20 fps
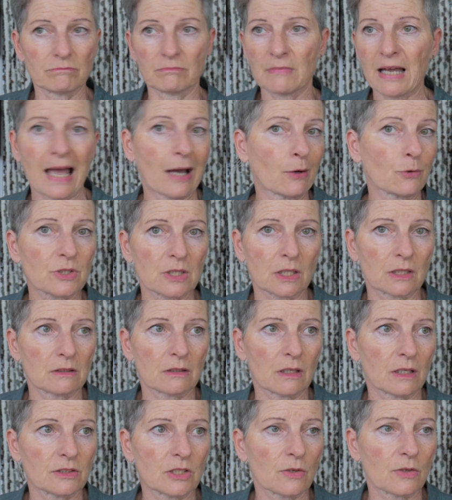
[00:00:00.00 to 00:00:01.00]
house.
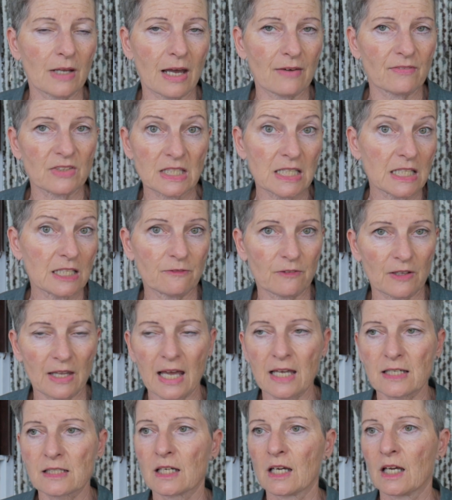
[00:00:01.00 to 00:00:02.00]
I don't have a need for
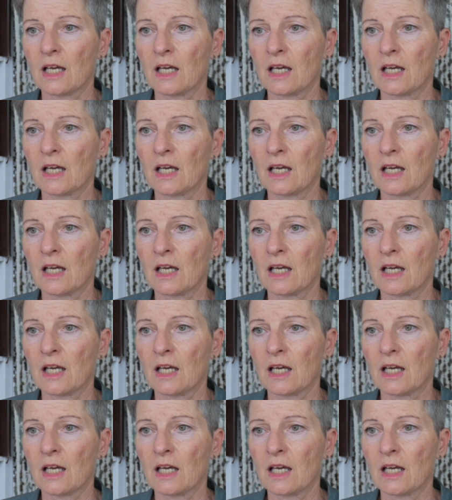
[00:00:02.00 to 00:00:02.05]
that.